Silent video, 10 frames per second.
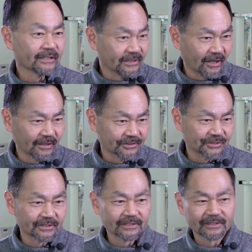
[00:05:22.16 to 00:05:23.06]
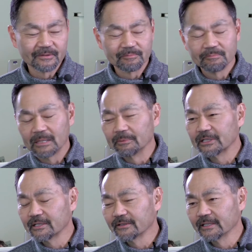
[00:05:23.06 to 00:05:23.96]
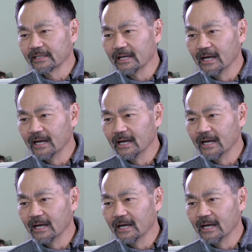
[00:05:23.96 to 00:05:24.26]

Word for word: acknowledge it in the public hearing.